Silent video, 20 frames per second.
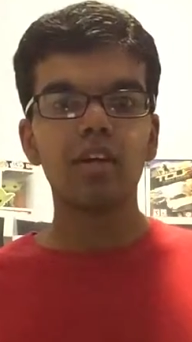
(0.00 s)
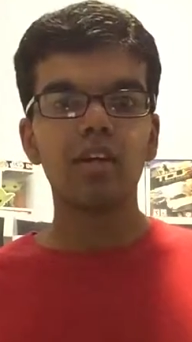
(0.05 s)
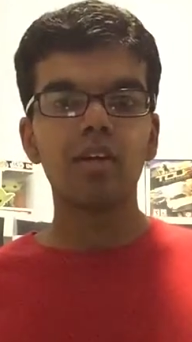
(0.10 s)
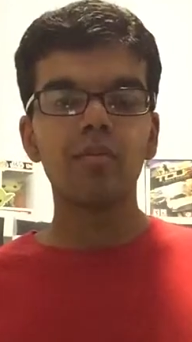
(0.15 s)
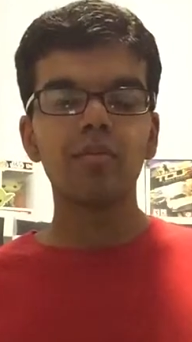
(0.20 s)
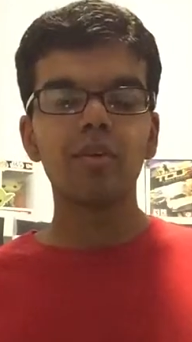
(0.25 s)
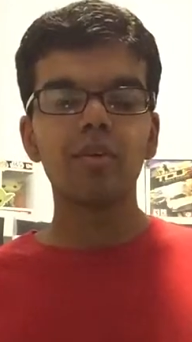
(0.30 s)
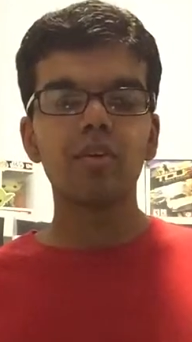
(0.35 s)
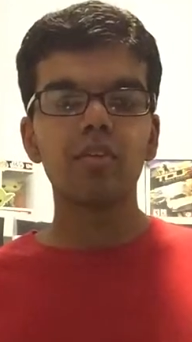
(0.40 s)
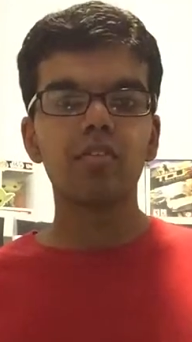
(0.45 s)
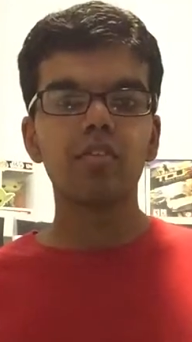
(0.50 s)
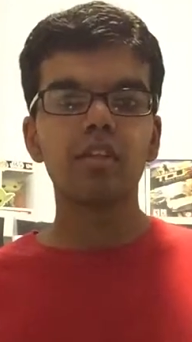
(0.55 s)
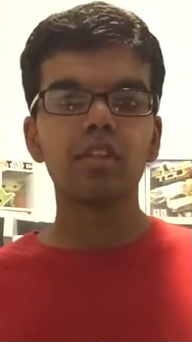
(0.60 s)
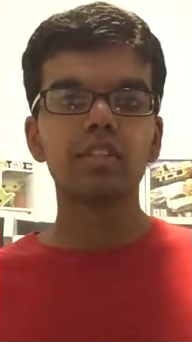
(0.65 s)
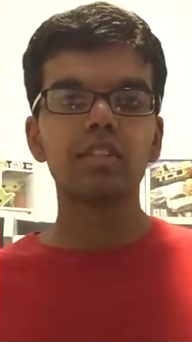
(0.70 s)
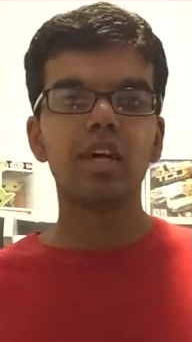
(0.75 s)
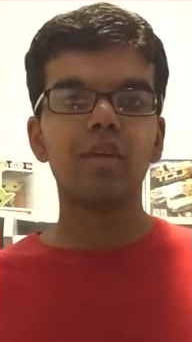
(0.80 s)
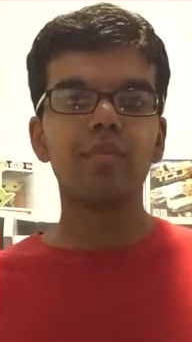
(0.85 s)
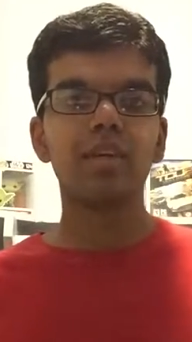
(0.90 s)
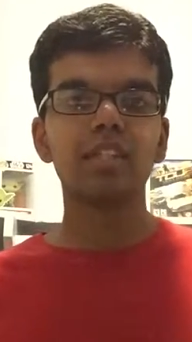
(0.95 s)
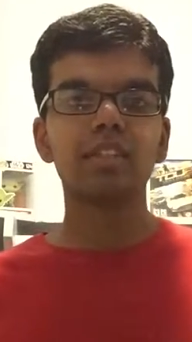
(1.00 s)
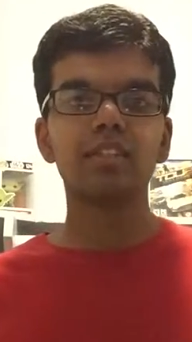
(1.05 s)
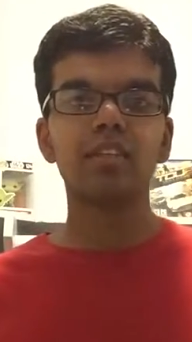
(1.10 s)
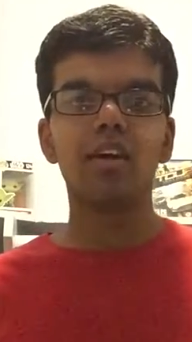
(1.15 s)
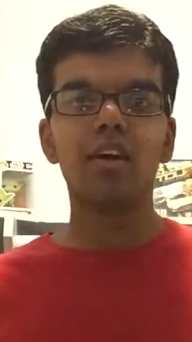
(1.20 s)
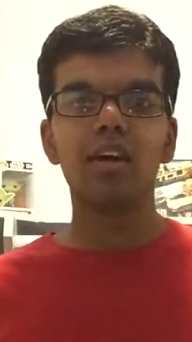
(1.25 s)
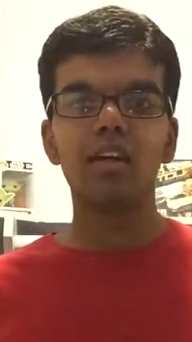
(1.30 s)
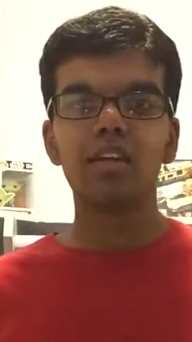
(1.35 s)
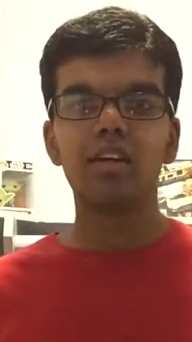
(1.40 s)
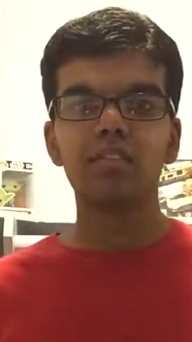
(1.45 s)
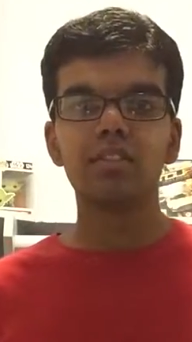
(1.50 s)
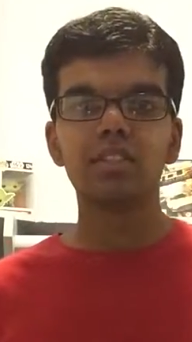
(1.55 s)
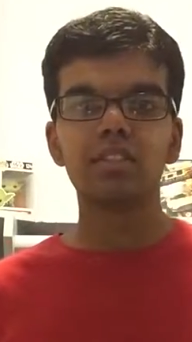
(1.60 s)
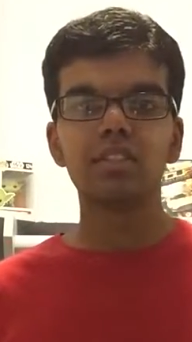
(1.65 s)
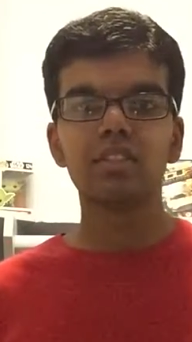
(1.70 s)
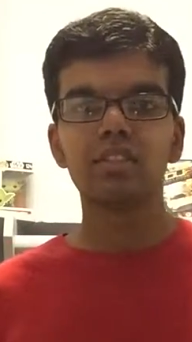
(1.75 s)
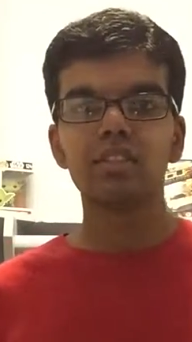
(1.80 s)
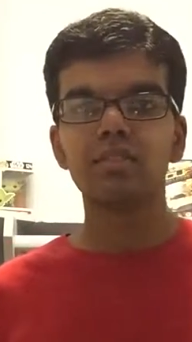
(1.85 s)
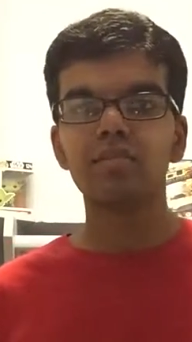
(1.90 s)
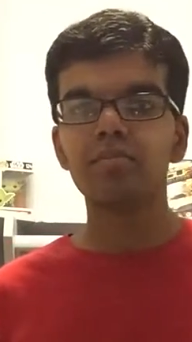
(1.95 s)
I remember the first time I saw it, I was
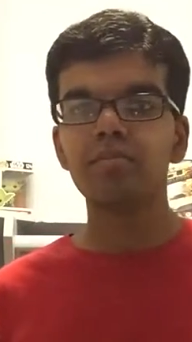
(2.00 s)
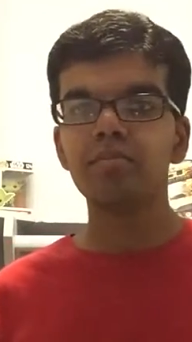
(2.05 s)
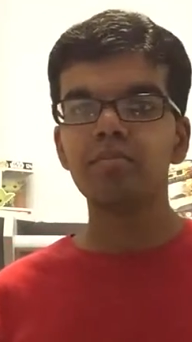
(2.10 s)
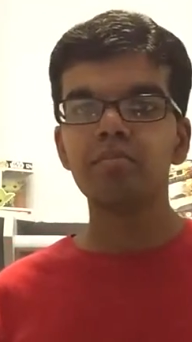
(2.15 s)
just,